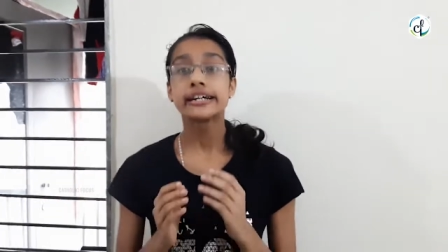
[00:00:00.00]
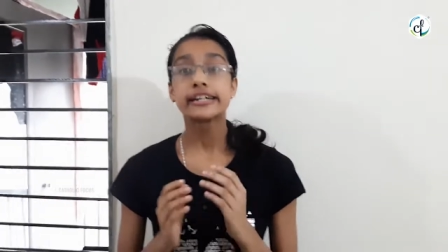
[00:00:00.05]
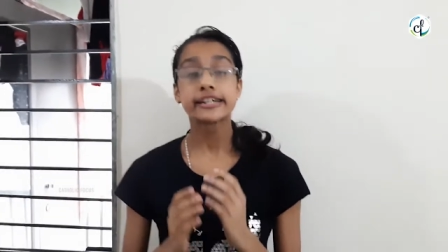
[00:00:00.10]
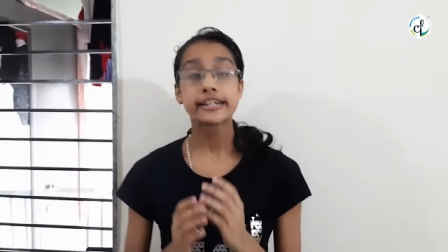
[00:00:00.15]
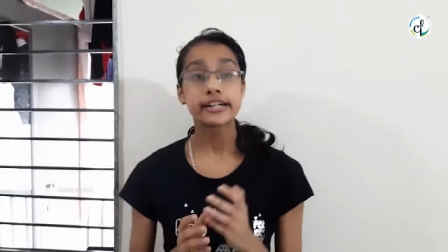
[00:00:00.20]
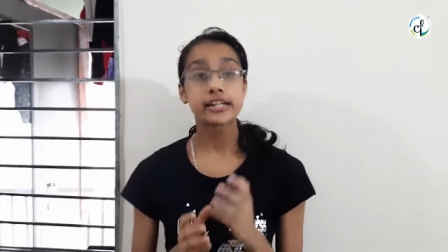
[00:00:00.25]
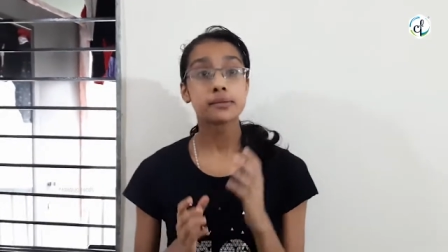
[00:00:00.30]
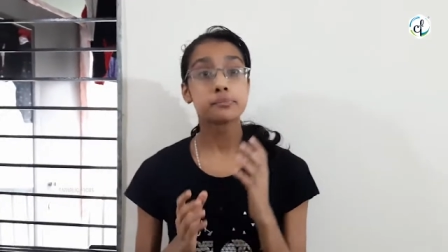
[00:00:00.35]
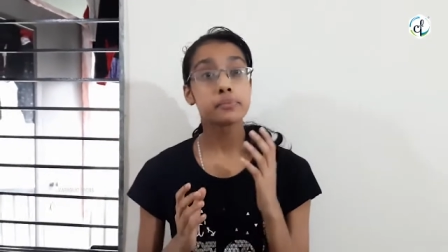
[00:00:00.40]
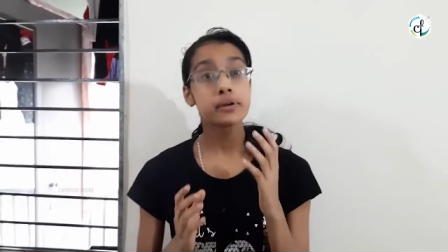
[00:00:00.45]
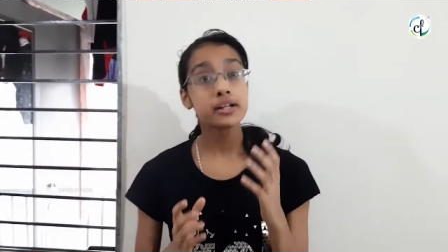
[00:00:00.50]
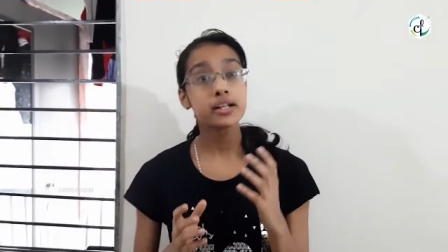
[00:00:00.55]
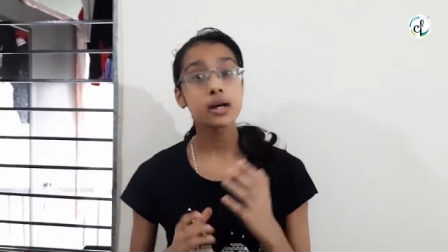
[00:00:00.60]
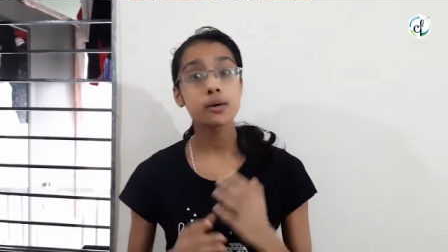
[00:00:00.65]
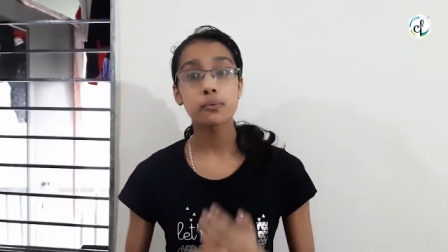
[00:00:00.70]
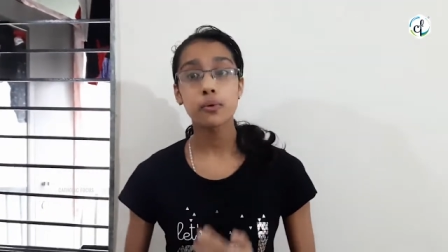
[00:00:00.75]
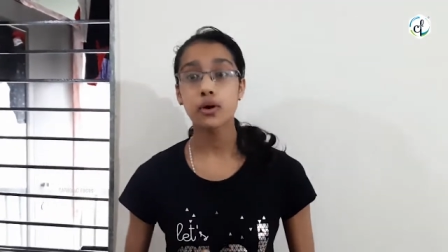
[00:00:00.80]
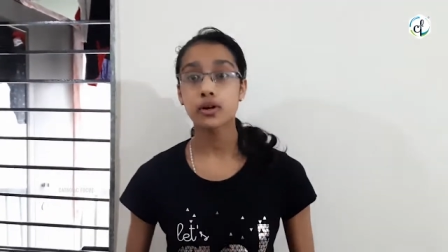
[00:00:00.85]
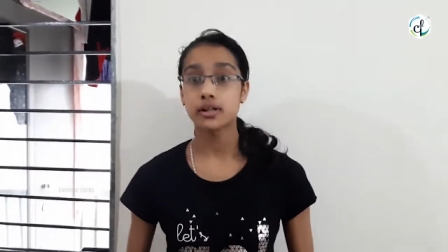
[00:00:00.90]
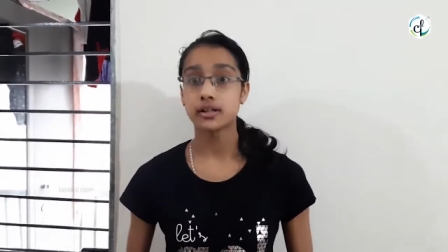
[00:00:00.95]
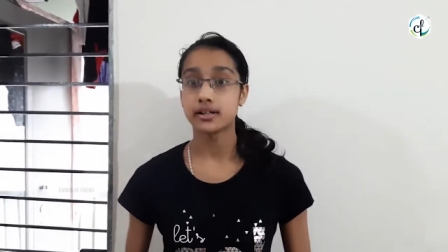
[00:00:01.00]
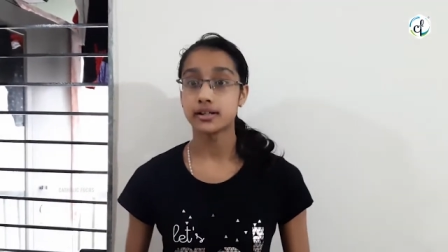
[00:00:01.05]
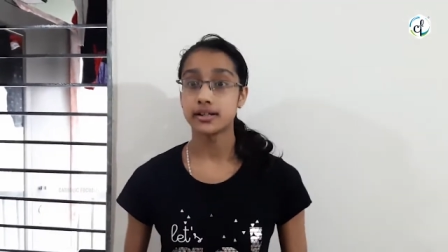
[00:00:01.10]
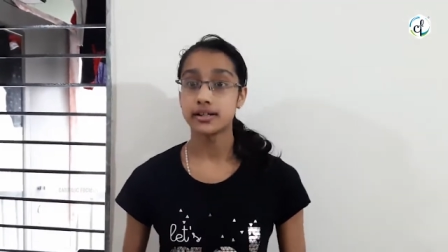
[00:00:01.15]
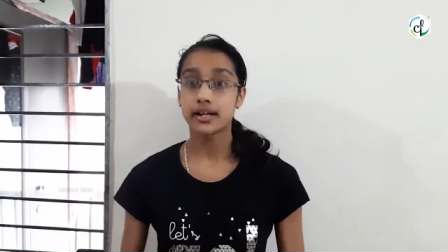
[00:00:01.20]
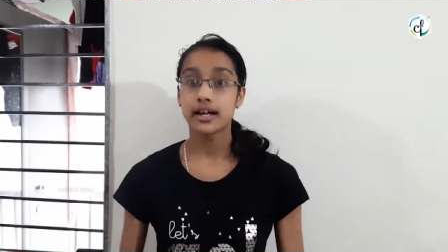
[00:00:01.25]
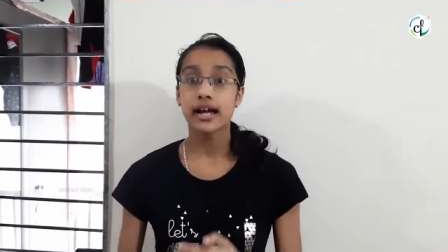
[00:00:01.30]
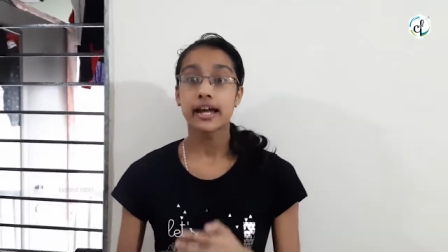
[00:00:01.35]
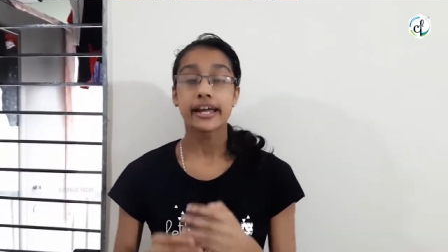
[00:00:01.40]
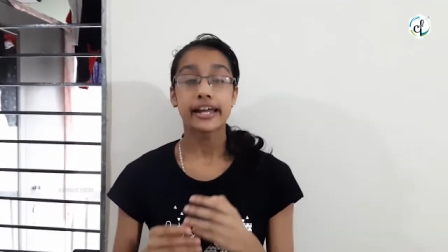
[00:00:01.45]
turned bitter water
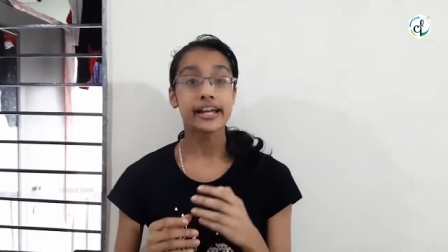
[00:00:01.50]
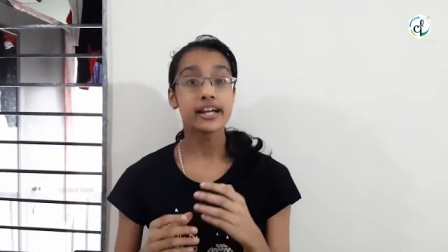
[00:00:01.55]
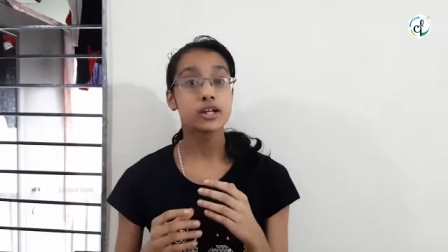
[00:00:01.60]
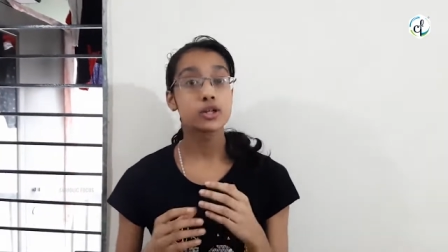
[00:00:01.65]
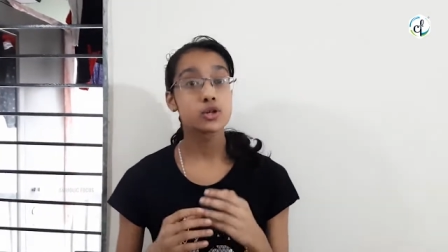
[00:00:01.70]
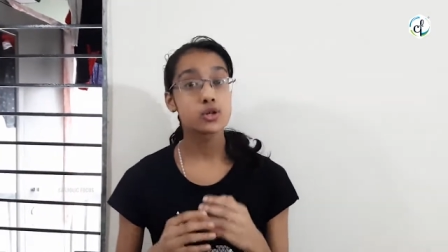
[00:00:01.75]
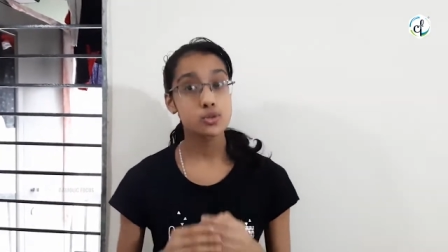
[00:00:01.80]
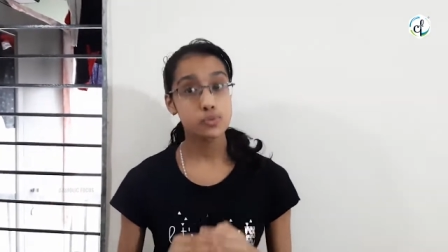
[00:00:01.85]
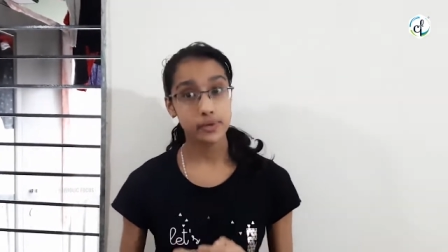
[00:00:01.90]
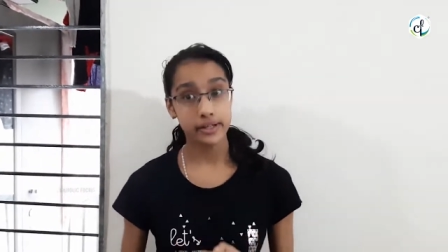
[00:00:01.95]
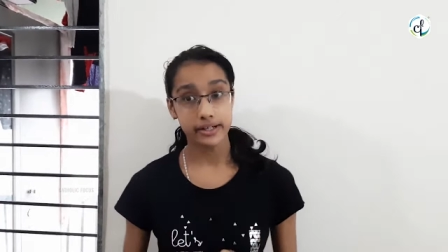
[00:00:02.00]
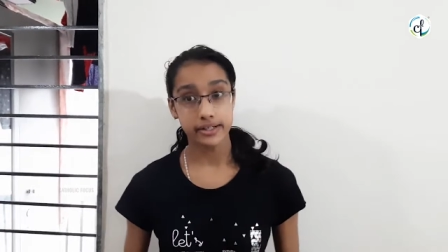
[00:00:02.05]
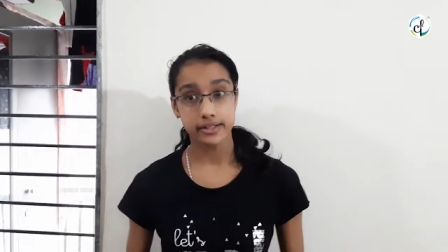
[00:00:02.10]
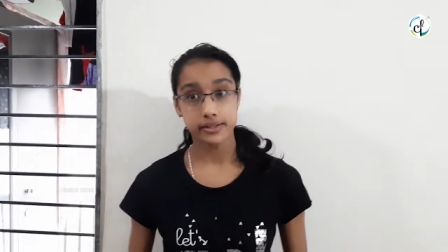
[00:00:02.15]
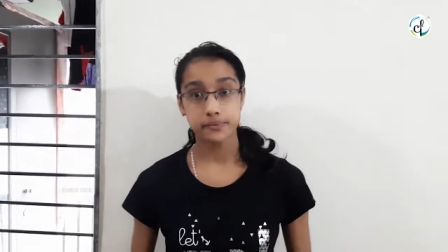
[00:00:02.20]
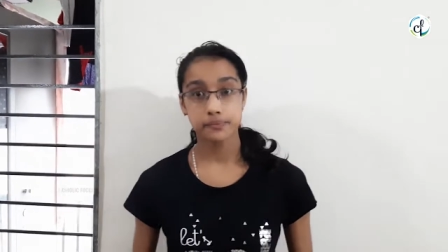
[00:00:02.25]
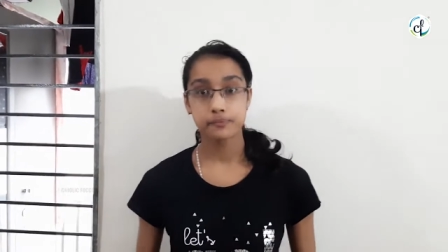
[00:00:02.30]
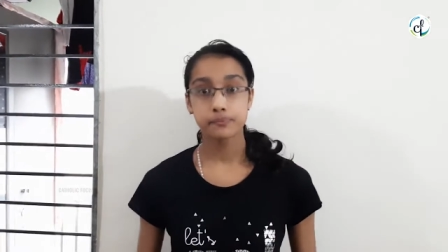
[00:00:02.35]
into sweet.